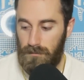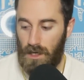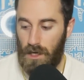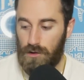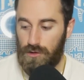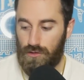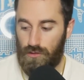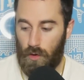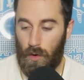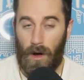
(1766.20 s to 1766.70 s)

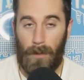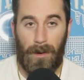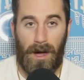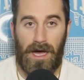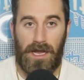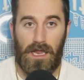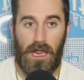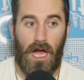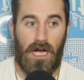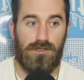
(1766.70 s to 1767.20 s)
grew up
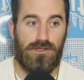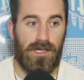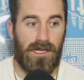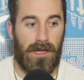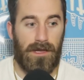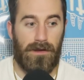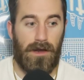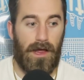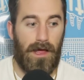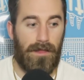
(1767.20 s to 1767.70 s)
idolizing
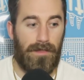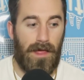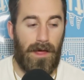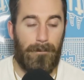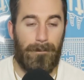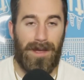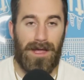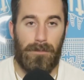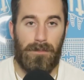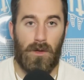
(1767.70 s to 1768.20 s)
and that
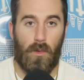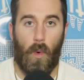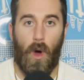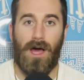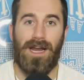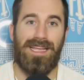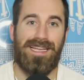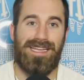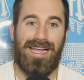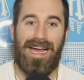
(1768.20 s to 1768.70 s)
made me
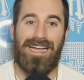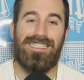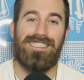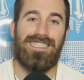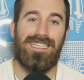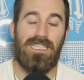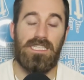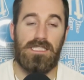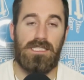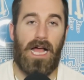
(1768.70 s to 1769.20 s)
want to get
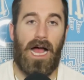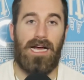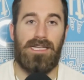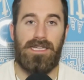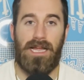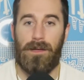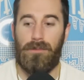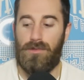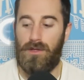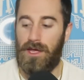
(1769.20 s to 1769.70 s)
into this
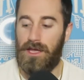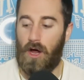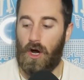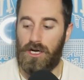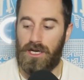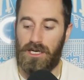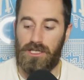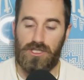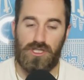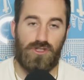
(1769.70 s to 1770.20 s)
goddamn thing are
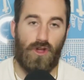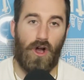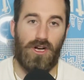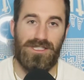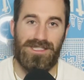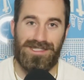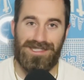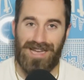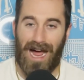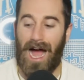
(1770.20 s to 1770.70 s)
going to
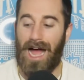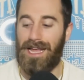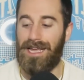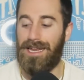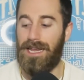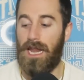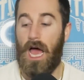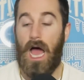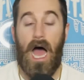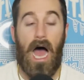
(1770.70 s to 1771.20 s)
start
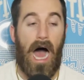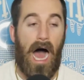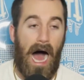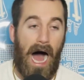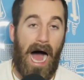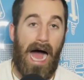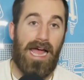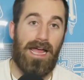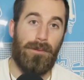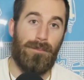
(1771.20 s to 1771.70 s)
dying.
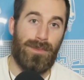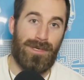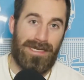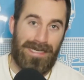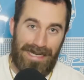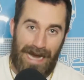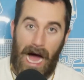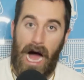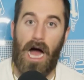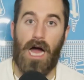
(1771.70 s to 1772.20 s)
I am
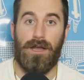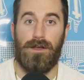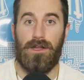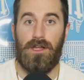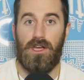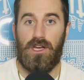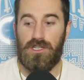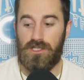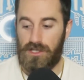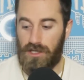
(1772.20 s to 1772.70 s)
not
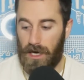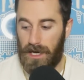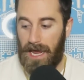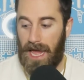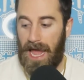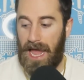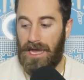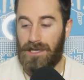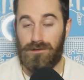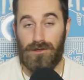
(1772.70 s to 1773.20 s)
going to
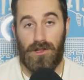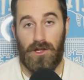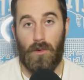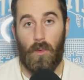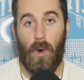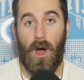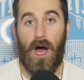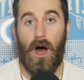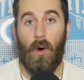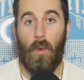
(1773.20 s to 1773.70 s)
handle it
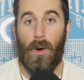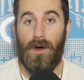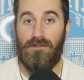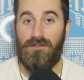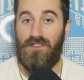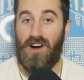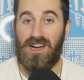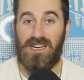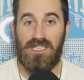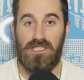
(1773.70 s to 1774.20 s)
well when
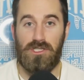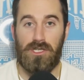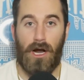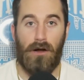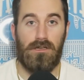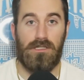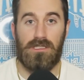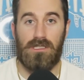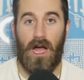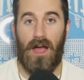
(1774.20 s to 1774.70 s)
fucking
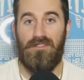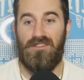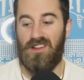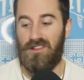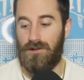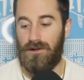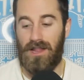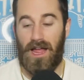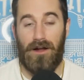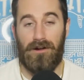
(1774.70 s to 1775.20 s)
Jerry Seinfeld
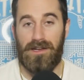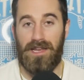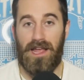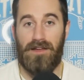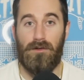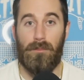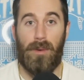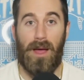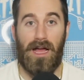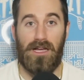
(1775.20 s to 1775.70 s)
or Larry
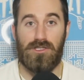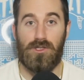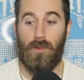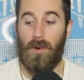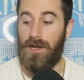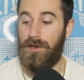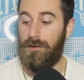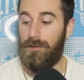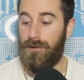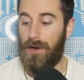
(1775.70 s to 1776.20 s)
David pass
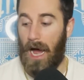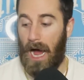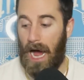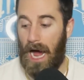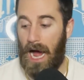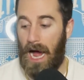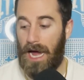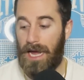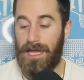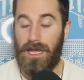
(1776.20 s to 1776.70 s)
away, dude.
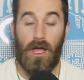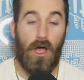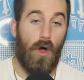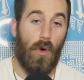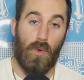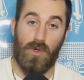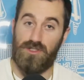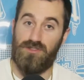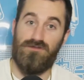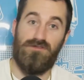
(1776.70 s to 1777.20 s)
I
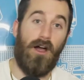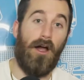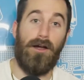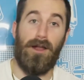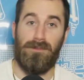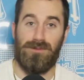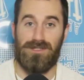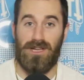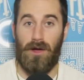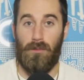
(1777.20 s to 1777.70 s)
was very
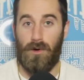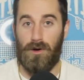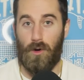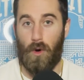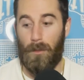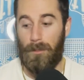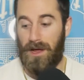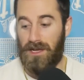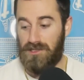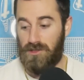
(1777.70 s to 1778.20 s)
upset when
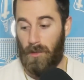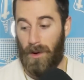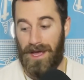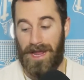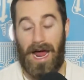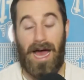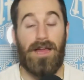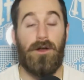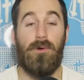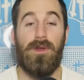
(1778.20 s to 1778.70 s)
Norm passed away, and
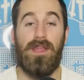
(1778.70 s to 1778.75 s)
I